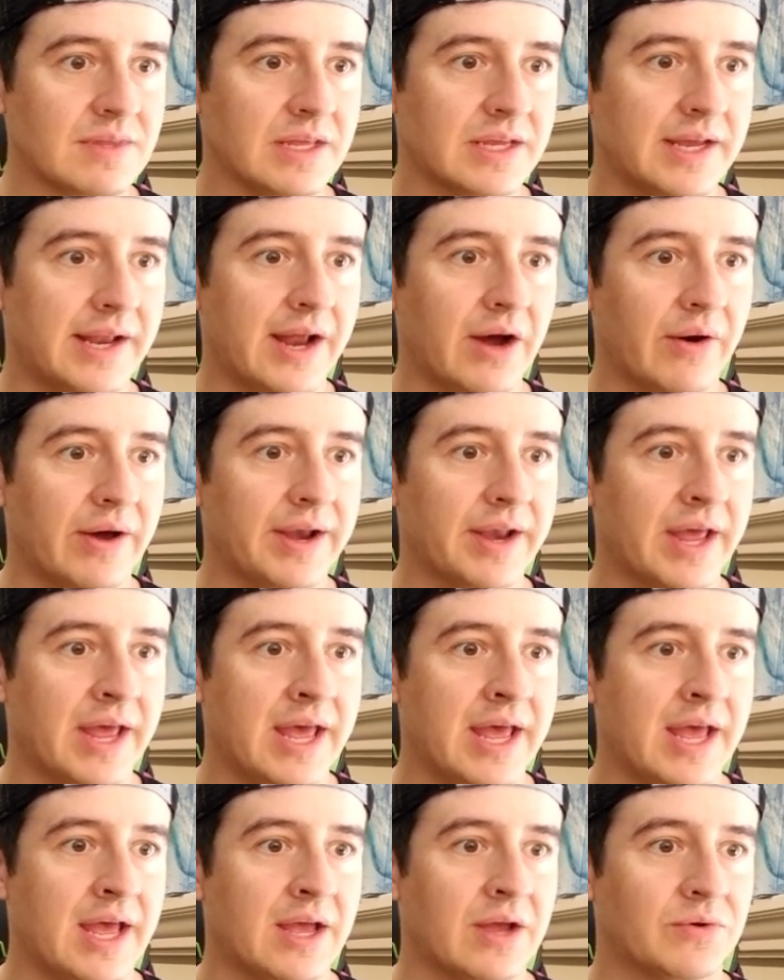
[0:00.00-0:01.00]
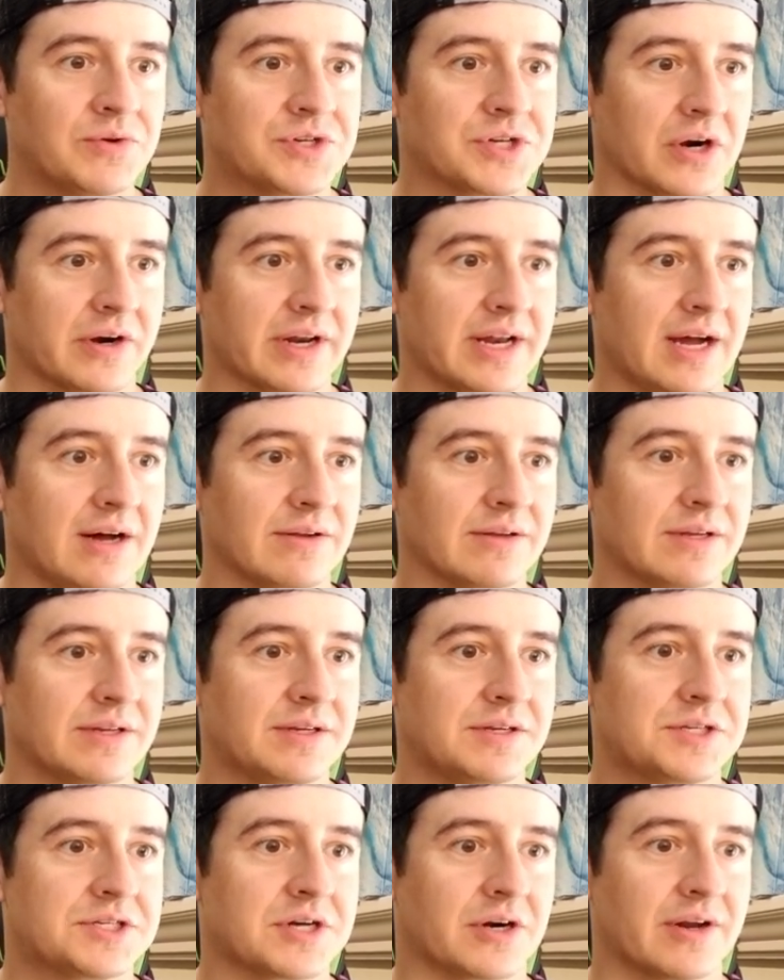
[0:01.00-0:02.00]
and charted
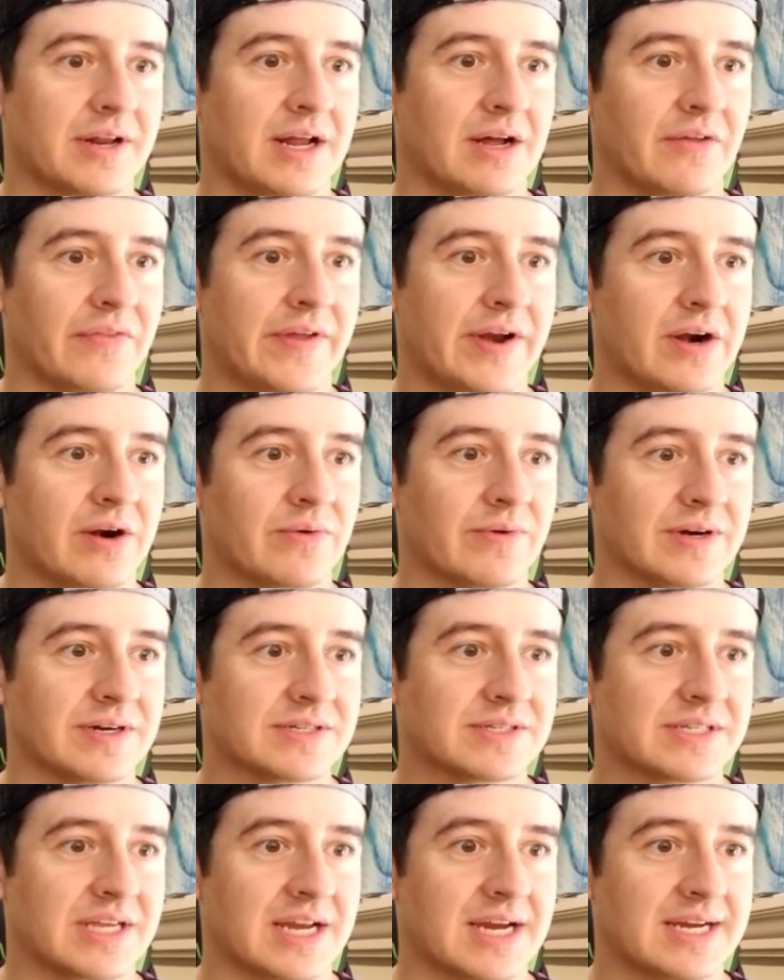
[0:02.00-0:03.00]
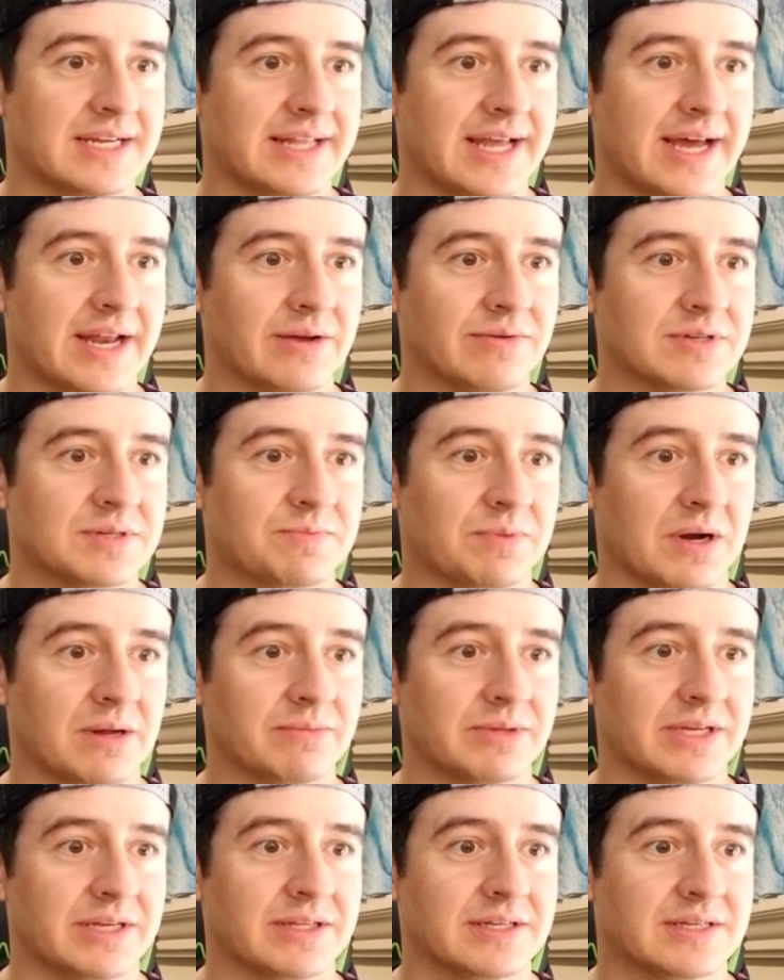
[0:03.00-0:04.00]
out in there, and we were saying that it was
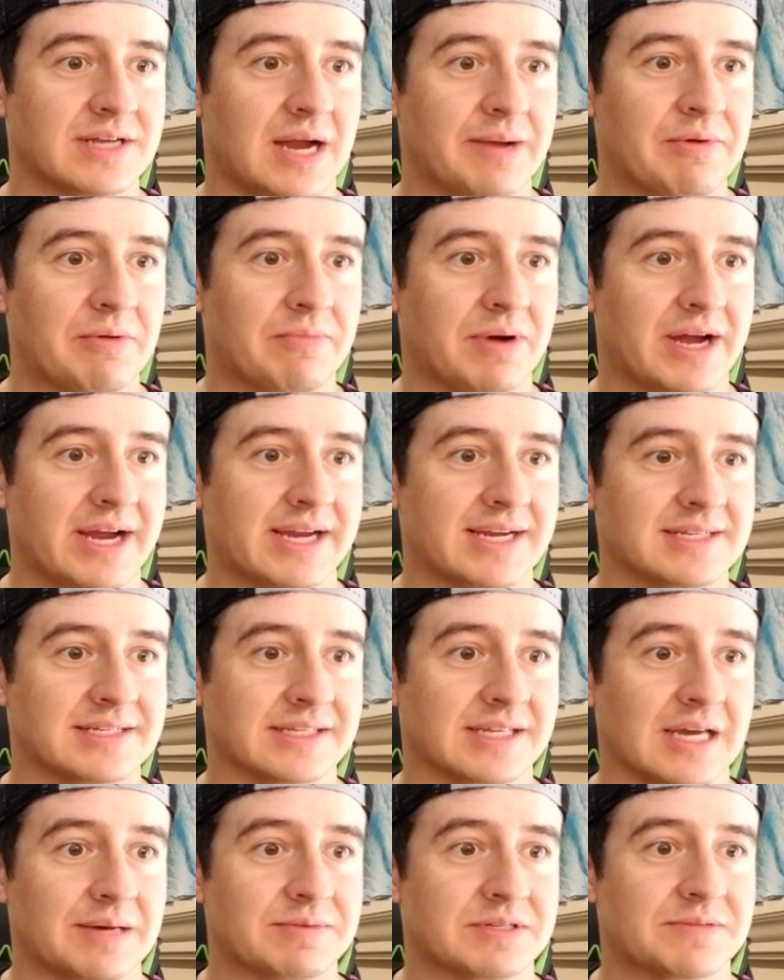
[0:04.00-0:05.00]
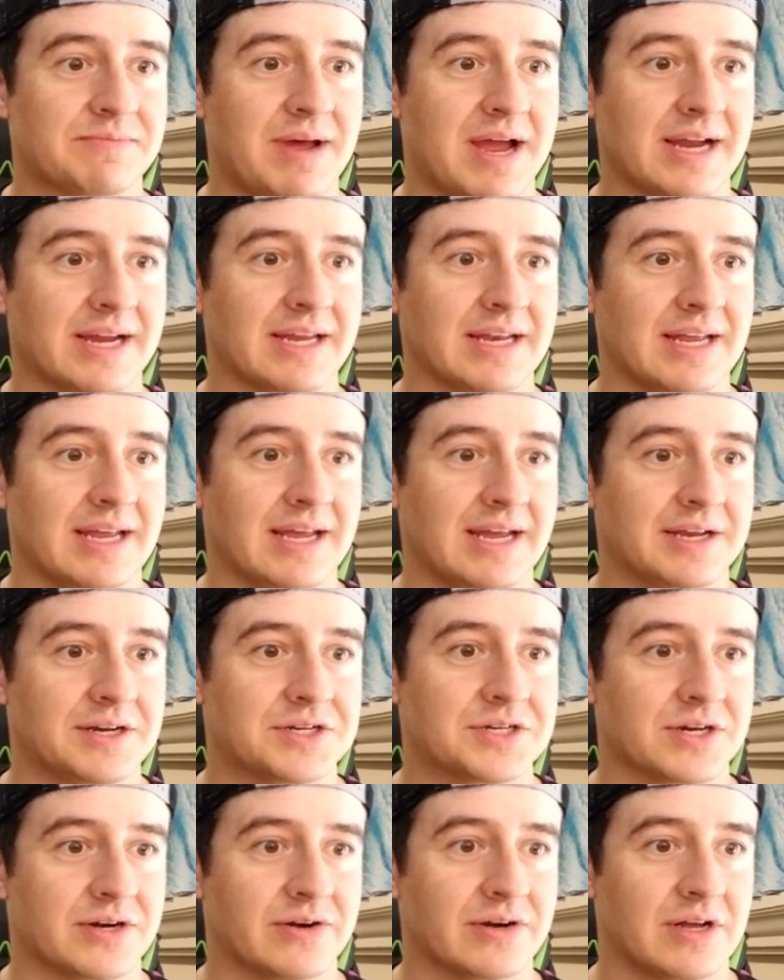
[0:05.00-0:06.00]
probably the time to buy because it kept smacking it, and
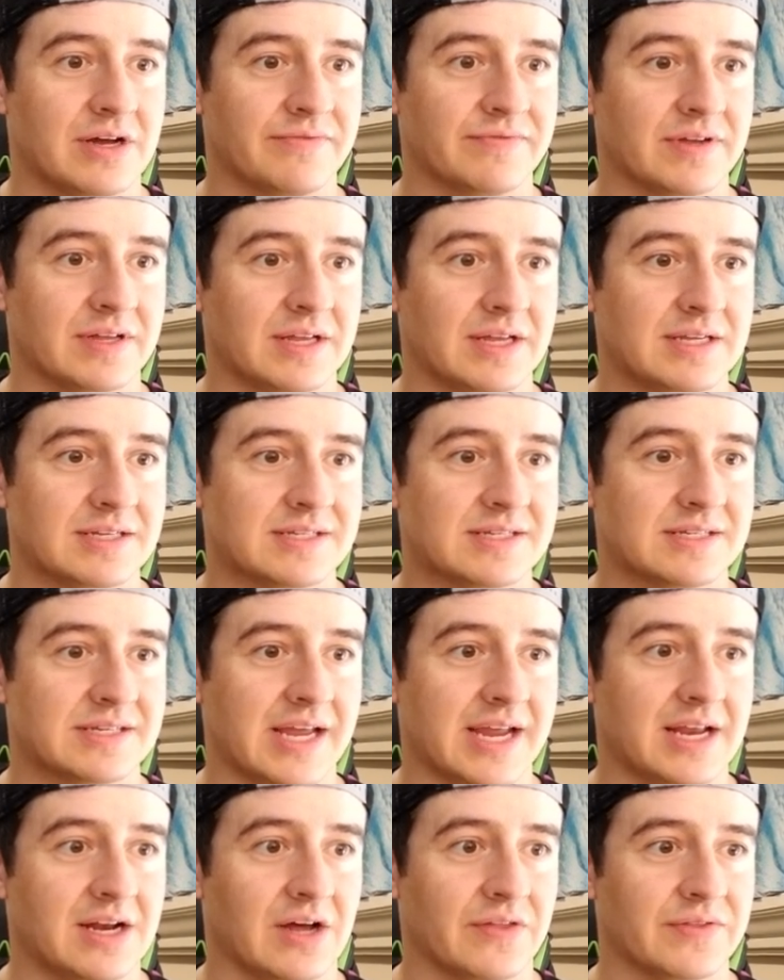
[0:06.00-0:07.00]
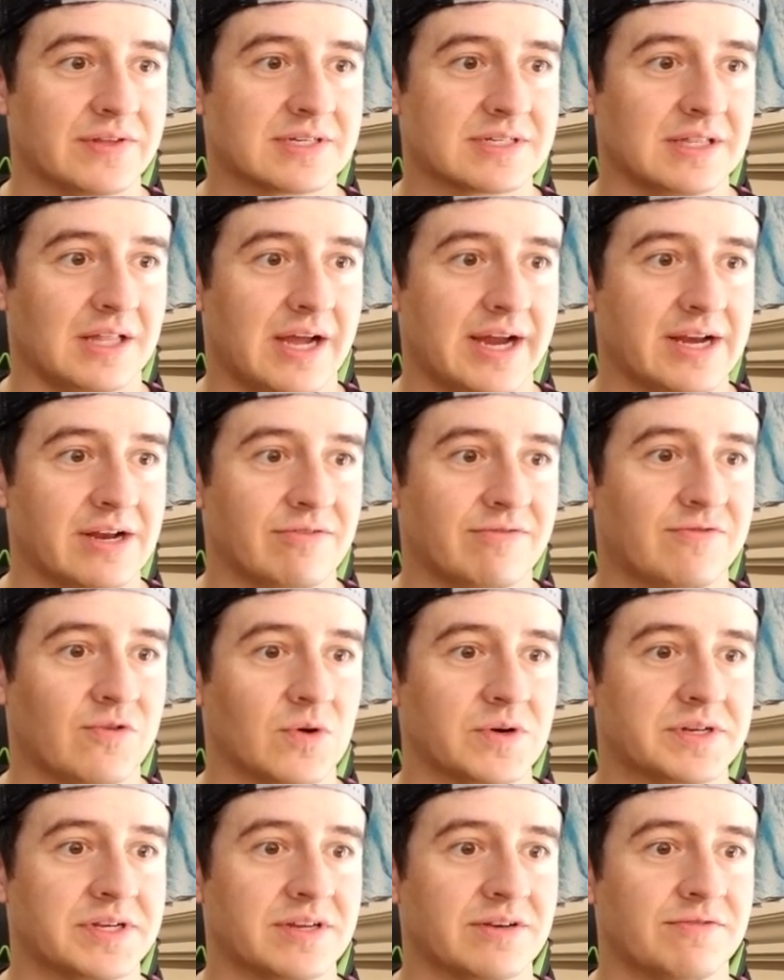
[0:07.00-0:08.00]
sure enough, it stayed on this line at
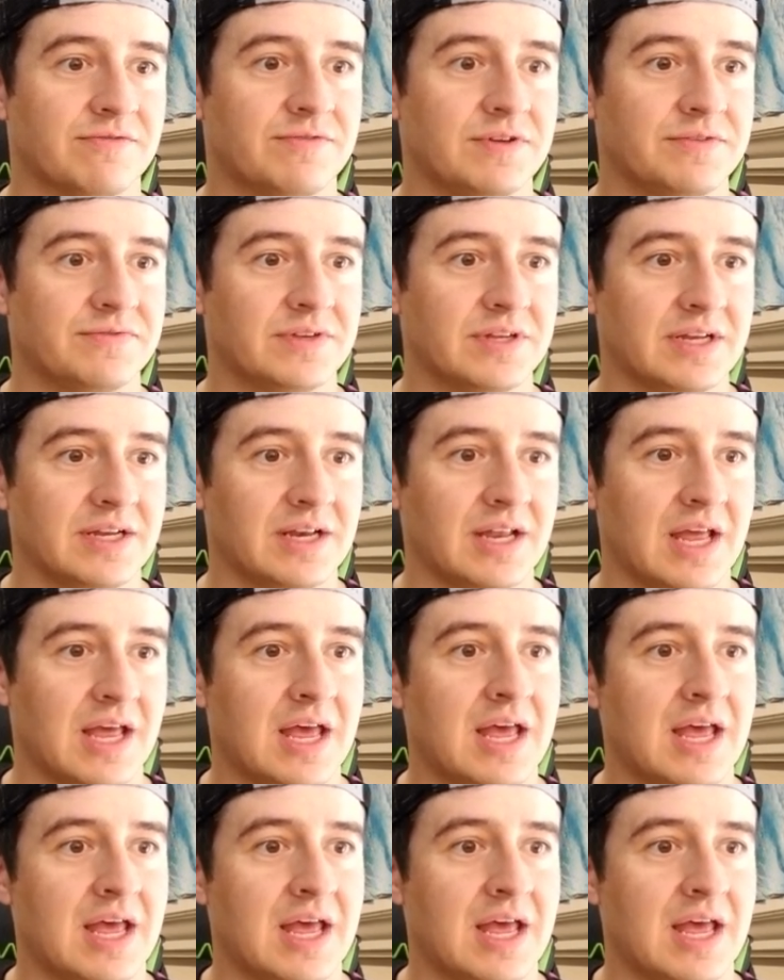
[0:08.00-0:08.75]
14.15,